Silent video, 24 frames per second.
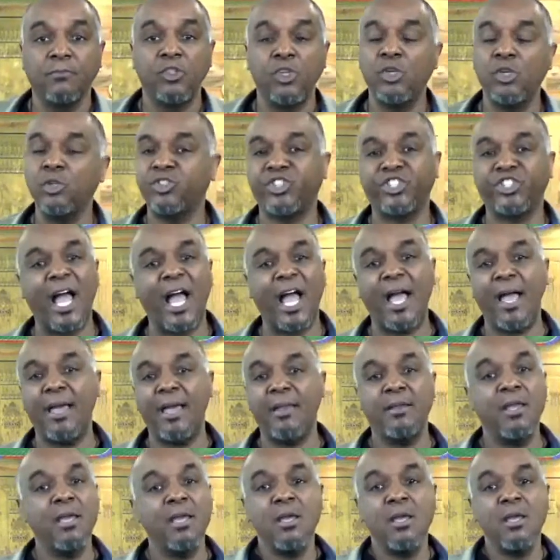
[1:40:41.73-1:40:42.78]
You
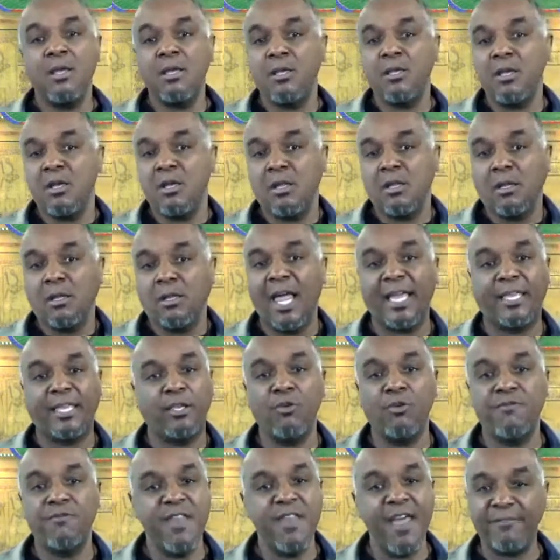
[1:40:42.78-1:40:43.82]
shine like
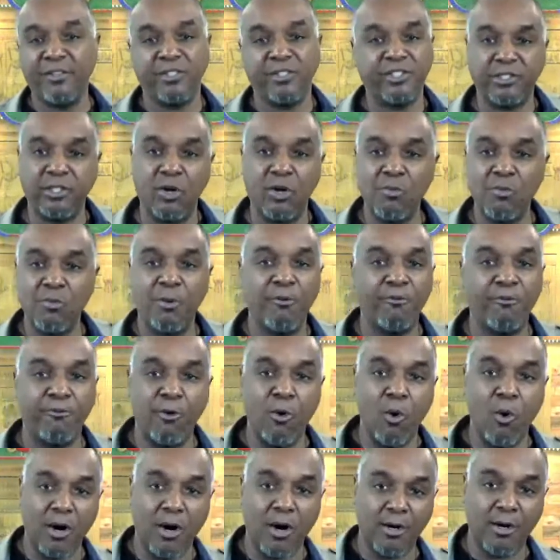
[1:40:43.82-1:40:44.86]
you've never shone
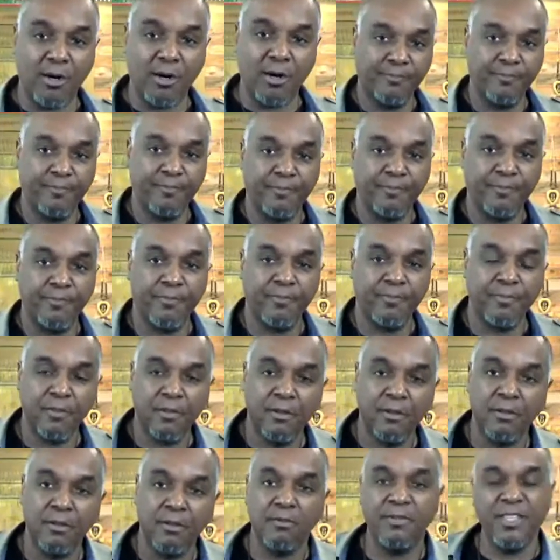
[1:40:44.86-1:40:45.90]
before.
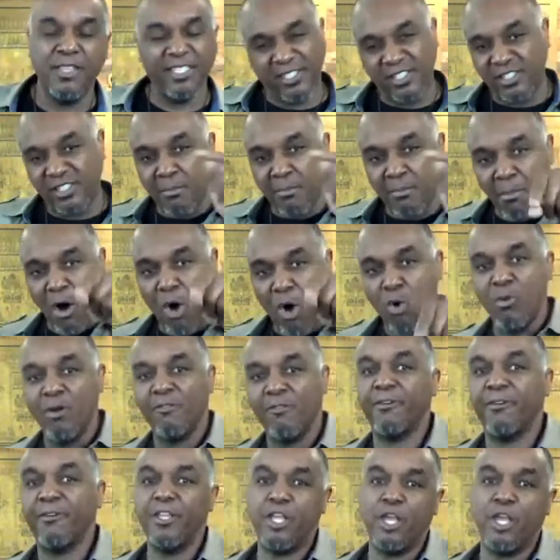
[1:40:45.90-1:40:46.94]
This is the
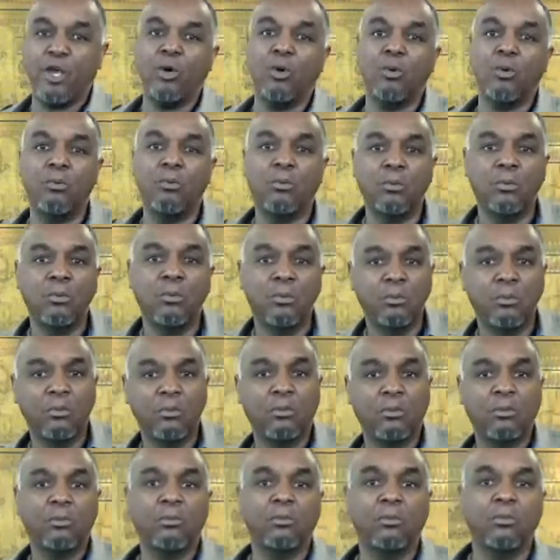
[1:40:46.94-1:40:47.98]
moment for you.
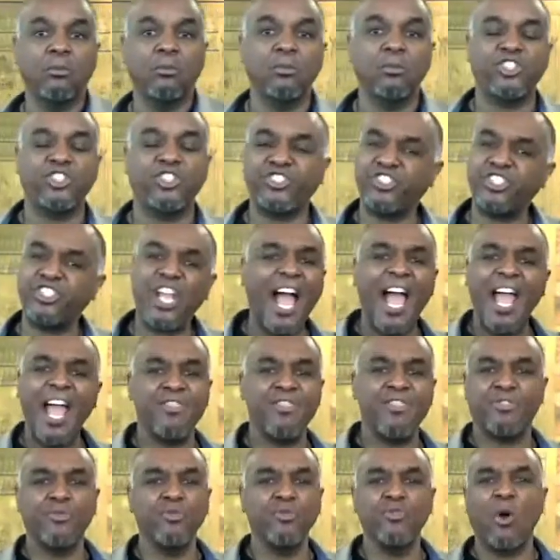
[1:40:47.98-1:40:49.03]

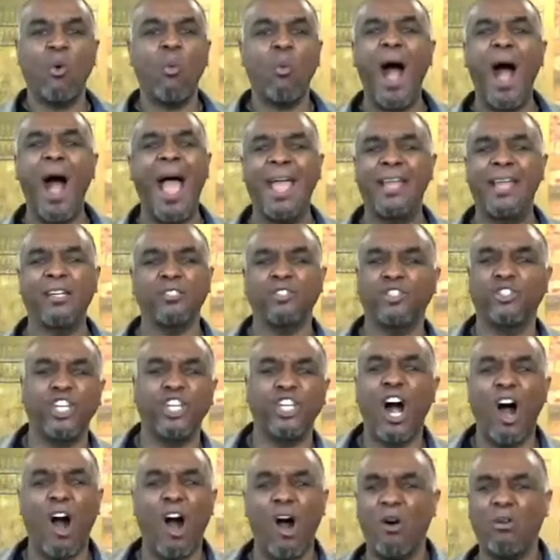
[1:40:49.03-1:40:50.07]
Shine through the wired
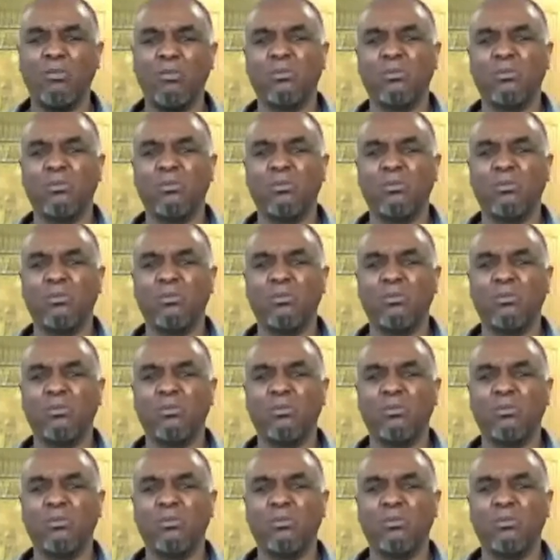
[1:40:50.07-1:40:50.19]
jaw.